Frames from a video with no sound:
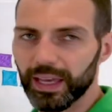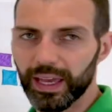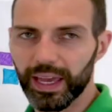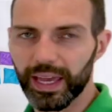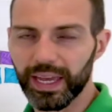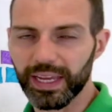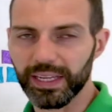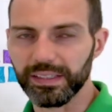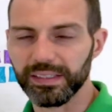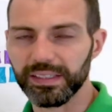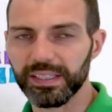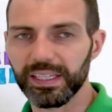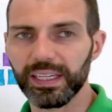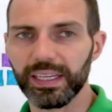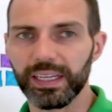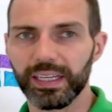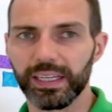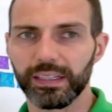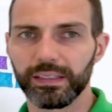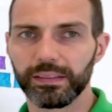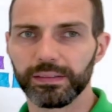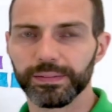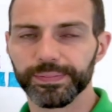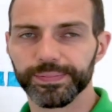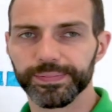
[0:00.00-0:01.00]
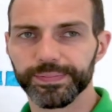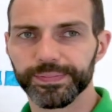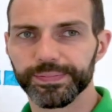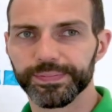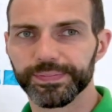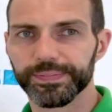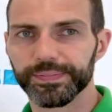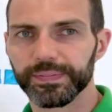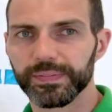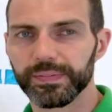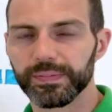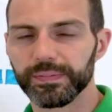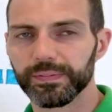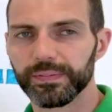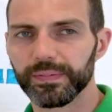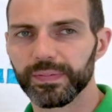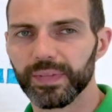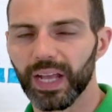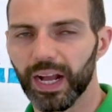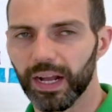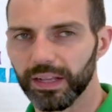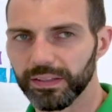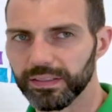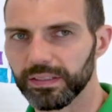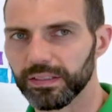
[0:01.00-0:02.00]
18
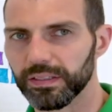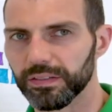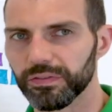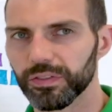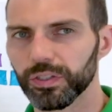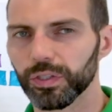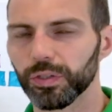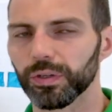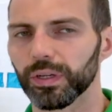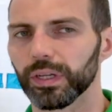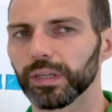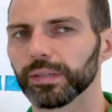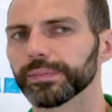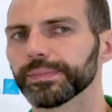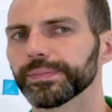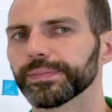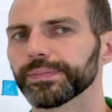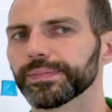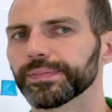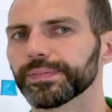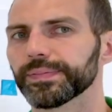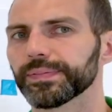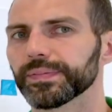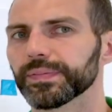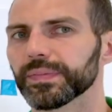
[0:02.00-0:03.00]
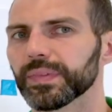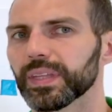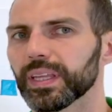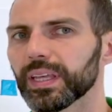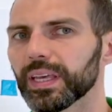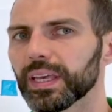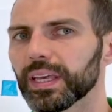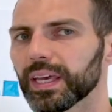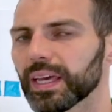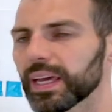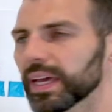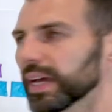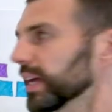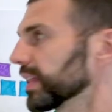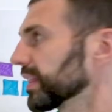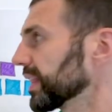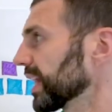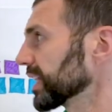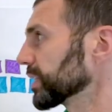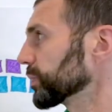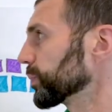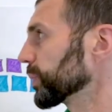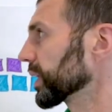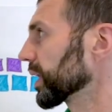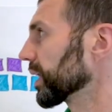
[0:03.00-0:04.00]
ounces of tuna. And
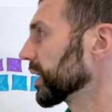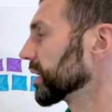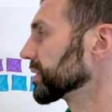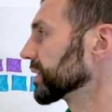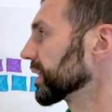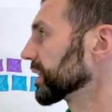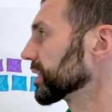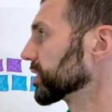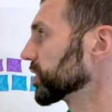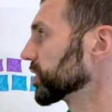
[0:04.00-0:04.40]
that's because I